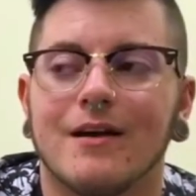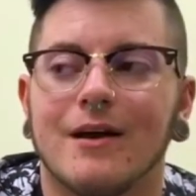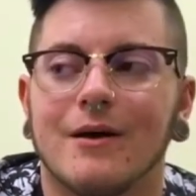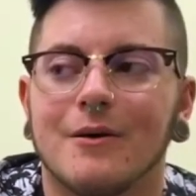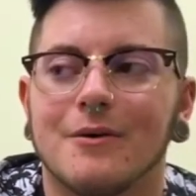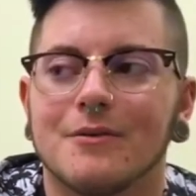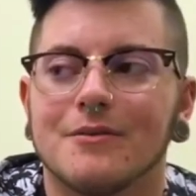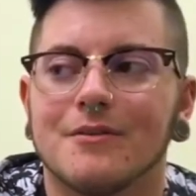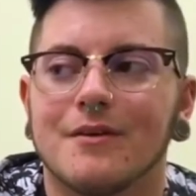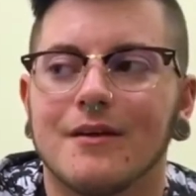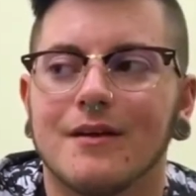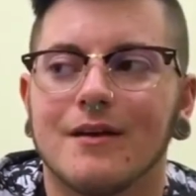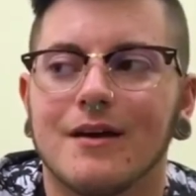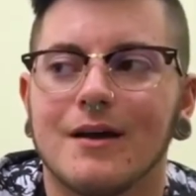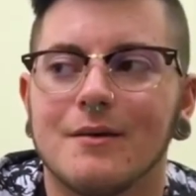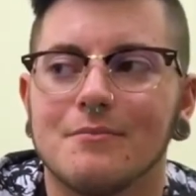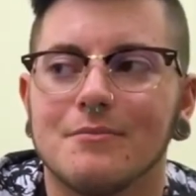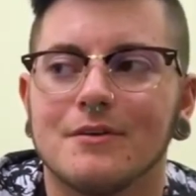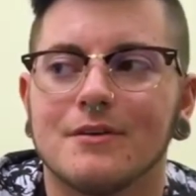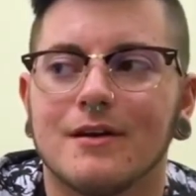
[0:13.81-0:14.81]
I was like
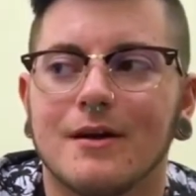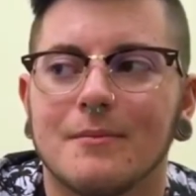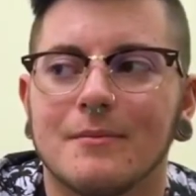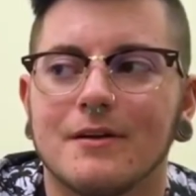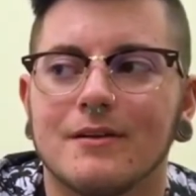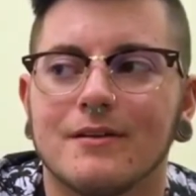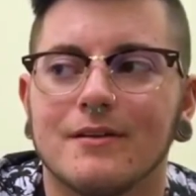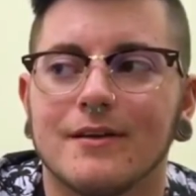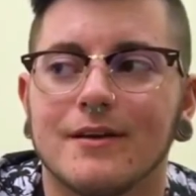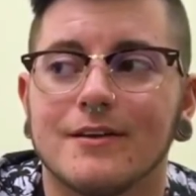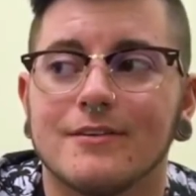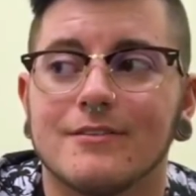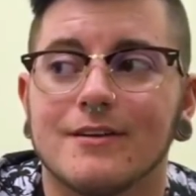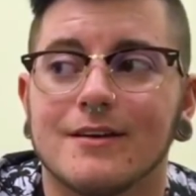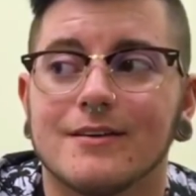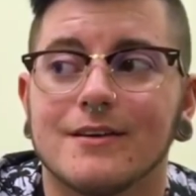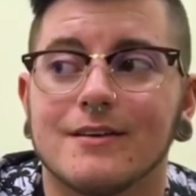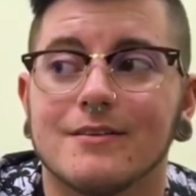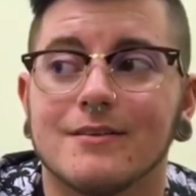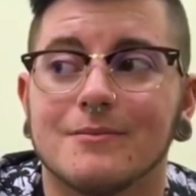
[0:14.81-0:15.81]
I'm predominantly
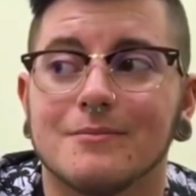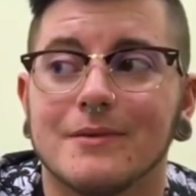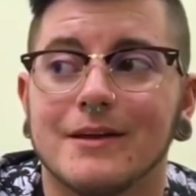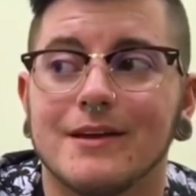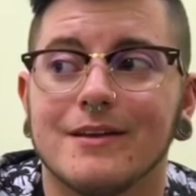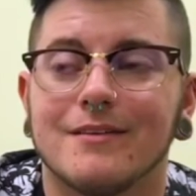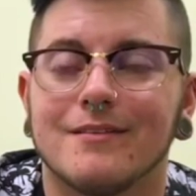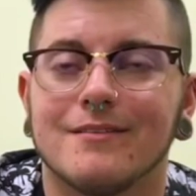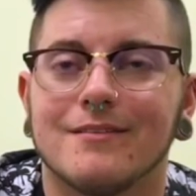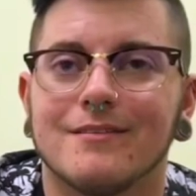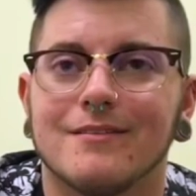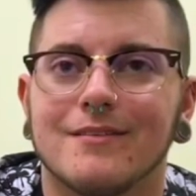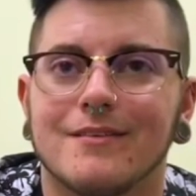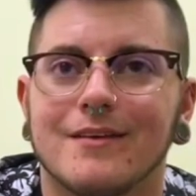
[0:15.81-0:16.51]
attracted to men,